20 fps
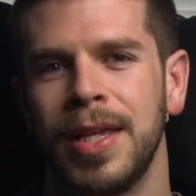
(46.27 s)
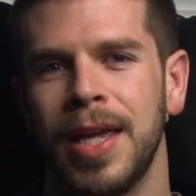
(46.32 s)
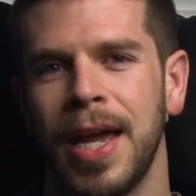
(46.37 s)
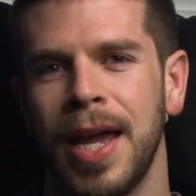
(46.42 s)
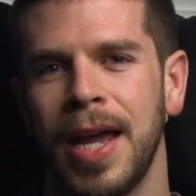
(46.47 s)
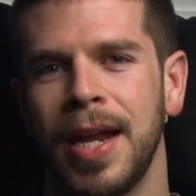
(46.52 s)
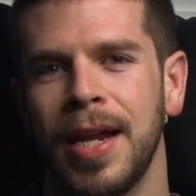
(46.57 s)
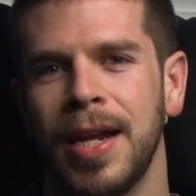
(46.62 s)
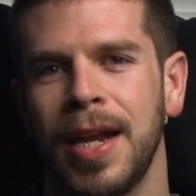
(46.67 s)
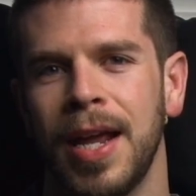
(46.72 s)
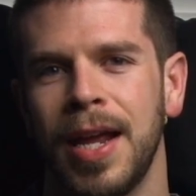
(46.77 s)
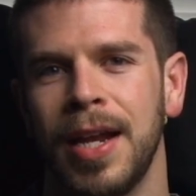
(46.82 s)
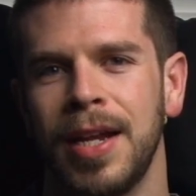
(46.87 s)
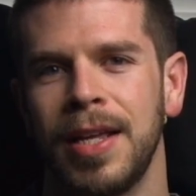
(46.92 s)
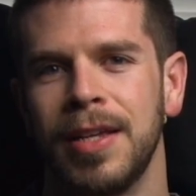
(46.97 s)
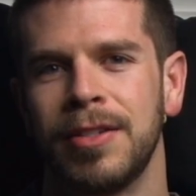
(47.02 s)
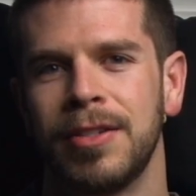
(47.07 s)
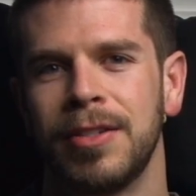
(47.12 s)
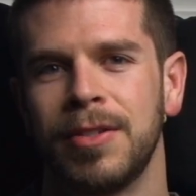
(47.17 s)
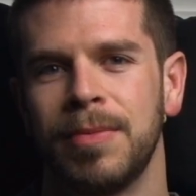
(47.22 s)
gain
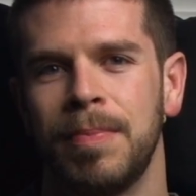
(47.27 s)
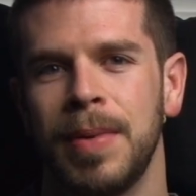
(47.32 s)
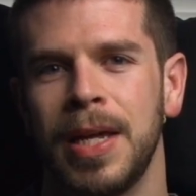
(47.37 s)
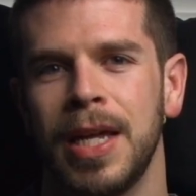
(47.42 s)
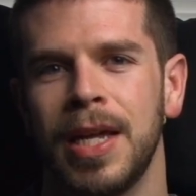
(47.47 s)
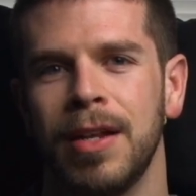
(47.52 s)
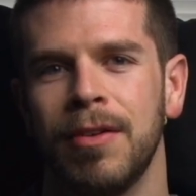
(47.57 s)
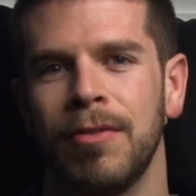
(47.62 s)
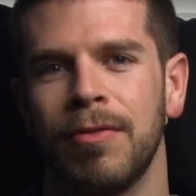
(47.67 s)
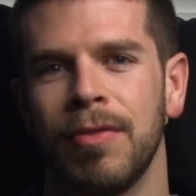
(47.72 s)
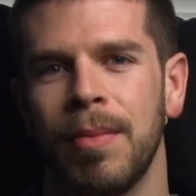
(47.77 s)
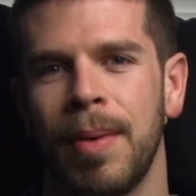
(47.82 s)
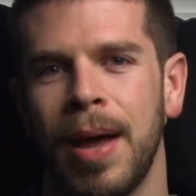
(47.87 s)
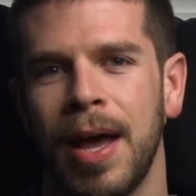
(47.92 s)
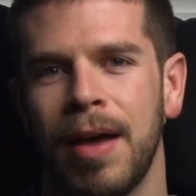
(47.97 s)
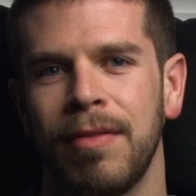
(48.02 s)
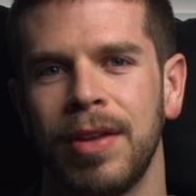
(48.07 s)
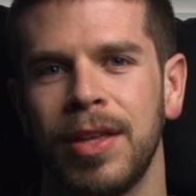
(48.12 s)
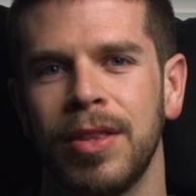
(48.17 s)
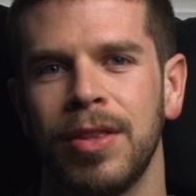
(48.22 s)
any speed from
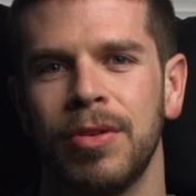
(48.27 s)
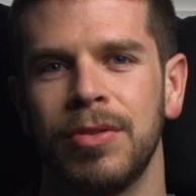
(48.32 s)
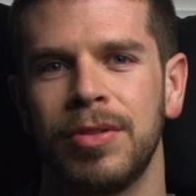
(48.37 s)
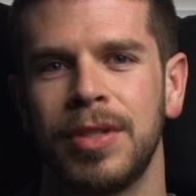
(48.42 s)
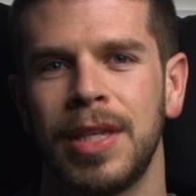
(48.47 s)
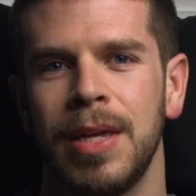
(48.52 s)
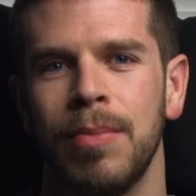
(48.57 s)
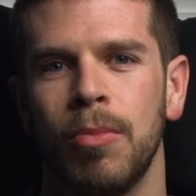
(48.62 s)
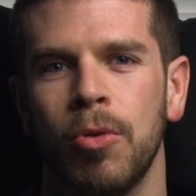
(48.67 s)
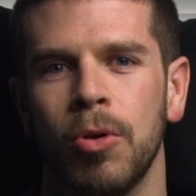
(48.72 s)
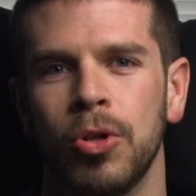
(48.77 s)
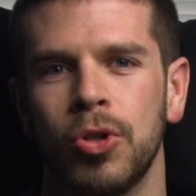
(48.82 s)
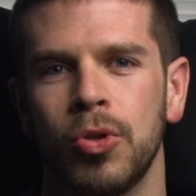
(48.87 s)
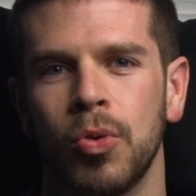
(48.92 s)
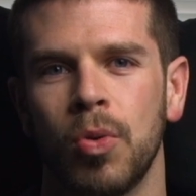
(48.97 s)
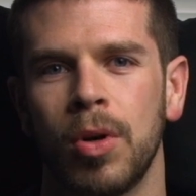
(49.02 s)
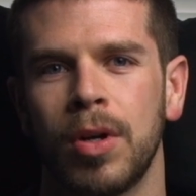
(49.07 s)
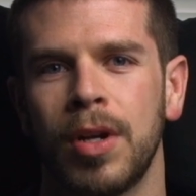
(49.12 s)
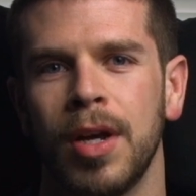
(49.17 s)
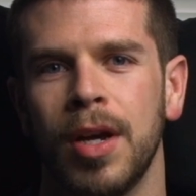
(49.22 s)
having those keyboard
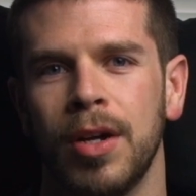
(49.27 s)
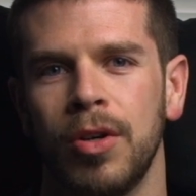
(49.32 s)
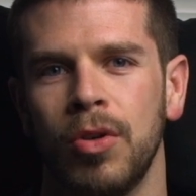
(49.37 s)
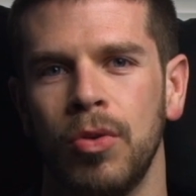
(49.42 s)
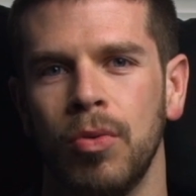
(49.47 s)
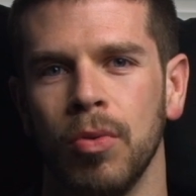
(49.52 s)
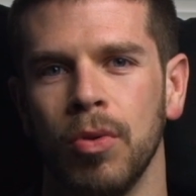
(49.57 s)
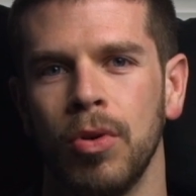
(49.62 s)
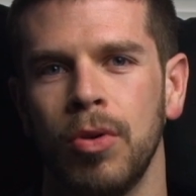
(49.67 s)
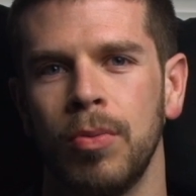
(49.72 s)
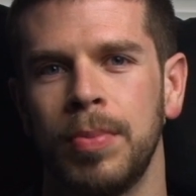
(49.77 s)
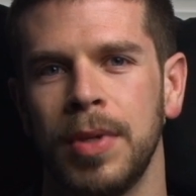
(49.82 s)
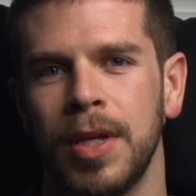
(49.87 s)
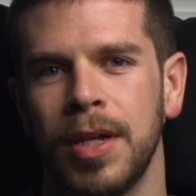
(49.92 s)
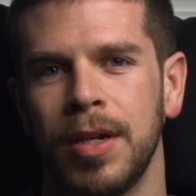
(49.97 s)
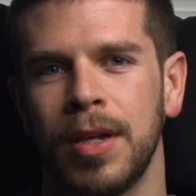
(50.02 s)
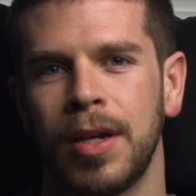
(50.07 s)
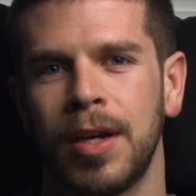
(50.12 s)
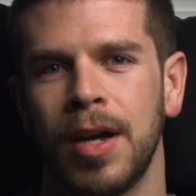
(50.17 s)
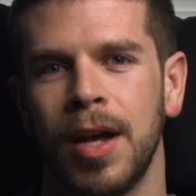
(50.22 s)
shortcuts grouped
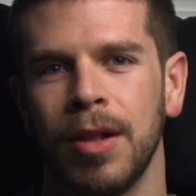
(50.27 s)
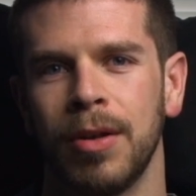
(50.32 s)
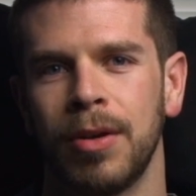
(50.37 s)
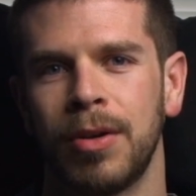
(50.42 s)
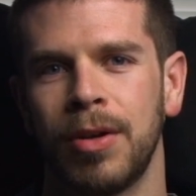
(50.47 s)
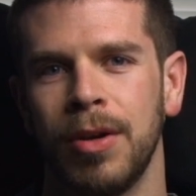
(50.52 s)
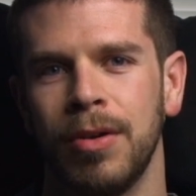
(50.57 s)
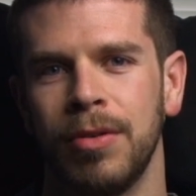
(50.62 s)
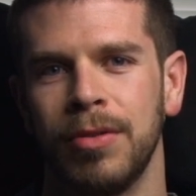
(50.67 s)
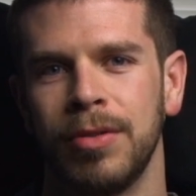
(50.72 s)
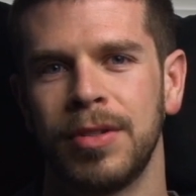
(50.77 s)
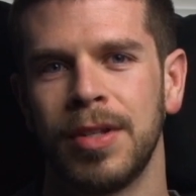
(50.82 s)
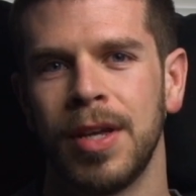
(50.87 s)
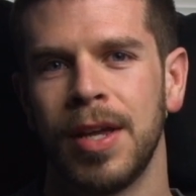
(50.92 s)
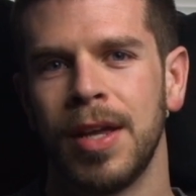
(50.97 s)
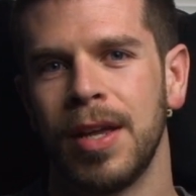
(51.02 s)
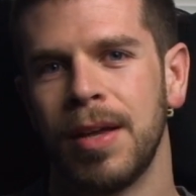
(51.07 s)
into color codes,